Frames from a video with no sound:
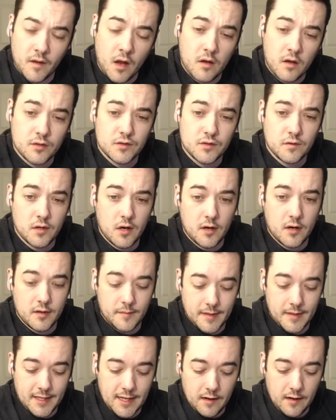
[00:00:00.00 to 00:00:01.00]
Also, a card to
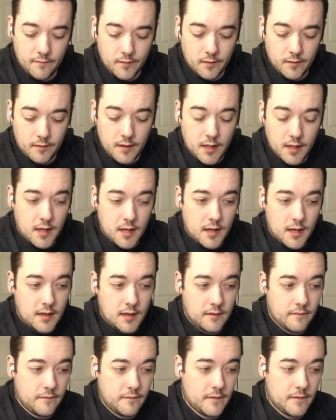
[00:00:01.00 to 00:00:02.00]
be careful
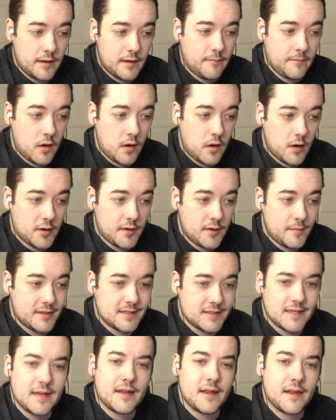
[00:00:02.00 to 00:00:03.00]
of um,
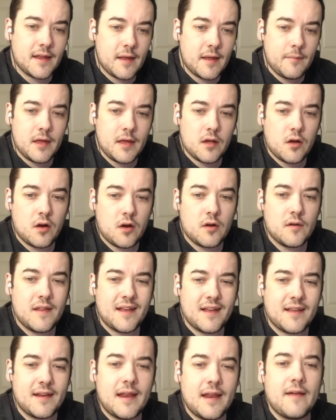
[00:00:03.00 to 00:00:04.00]
arguments. It, it can be a card
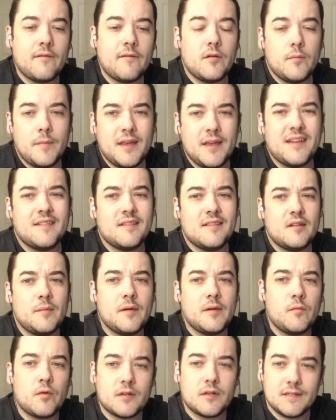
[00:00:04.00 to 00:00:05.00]
that can have you being a little
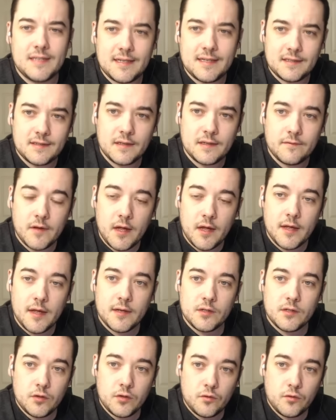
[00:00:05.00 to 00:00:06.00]
bit more sensitive
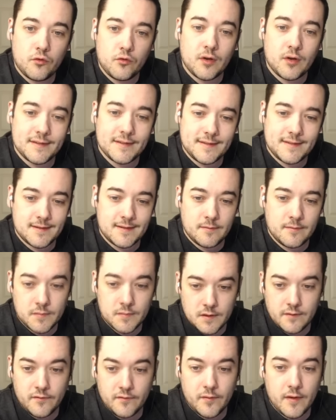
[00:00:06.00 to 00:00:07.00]
to
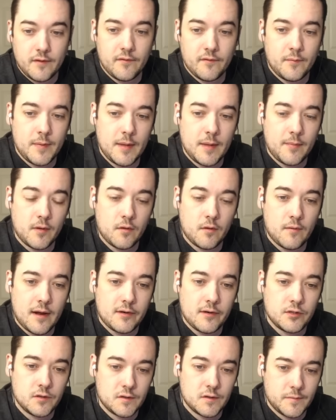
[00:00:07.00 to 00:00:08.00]
criticisms of, of people
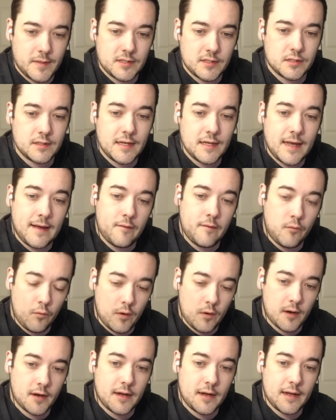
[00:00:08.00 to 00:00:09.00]
around you, especially at
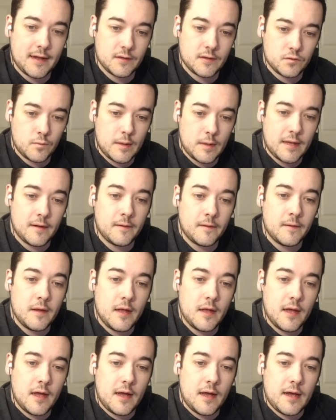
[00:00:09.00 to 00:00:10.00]
work as well.
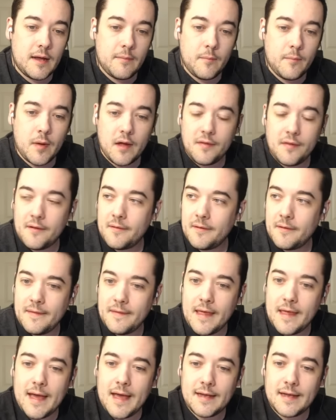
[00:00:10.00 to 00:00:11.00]
Um, but other
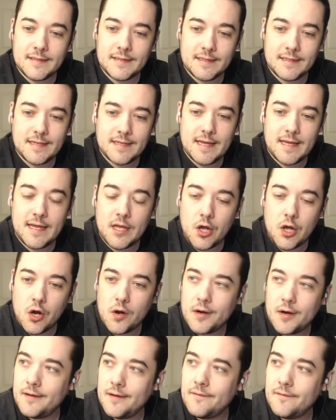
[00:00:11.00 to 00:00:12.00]
than that, it's a
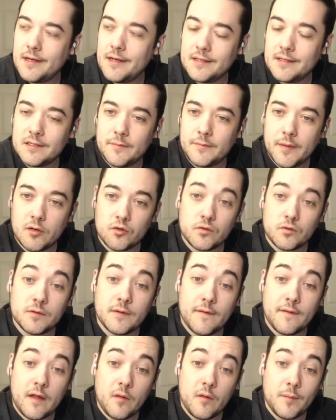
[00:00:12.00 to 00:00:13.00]
card of uh, spiritual
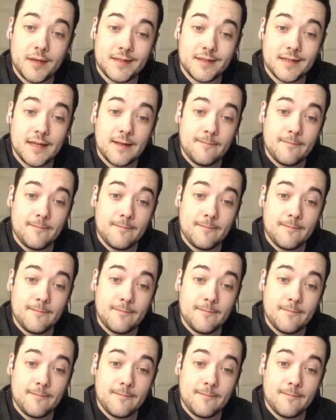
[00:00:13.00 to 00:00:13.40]
development